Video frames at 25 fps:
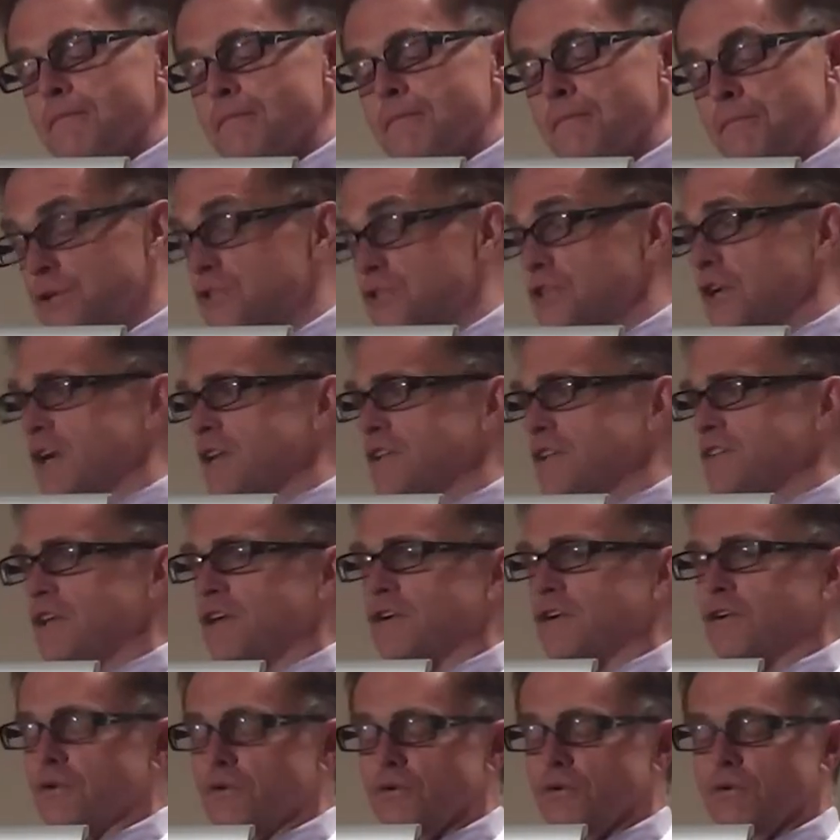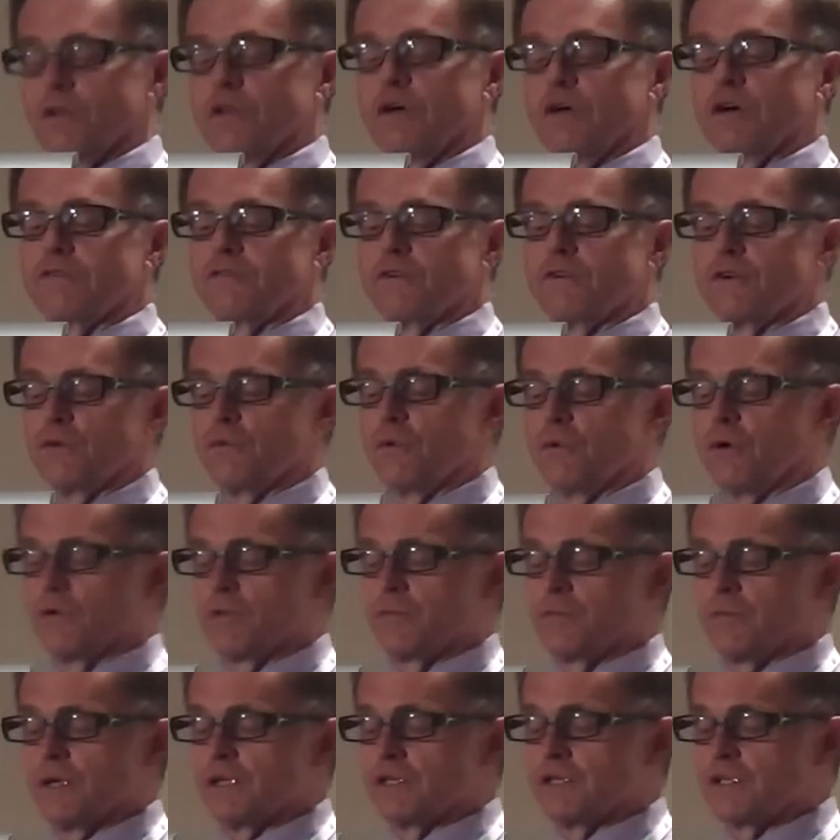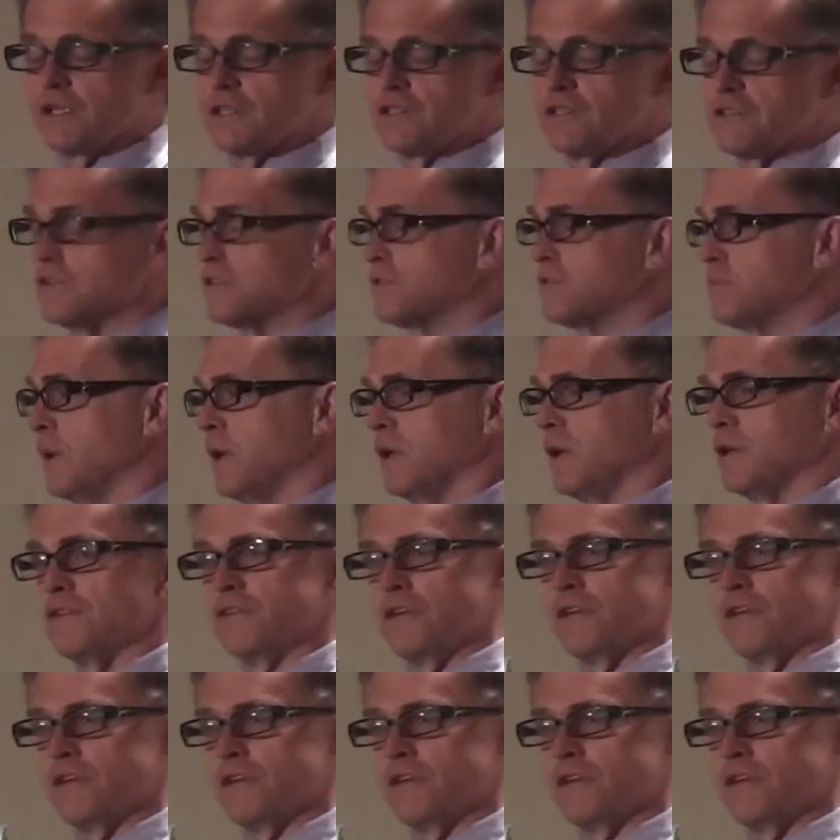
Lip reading: Besides, they don't go along very well with my attention span,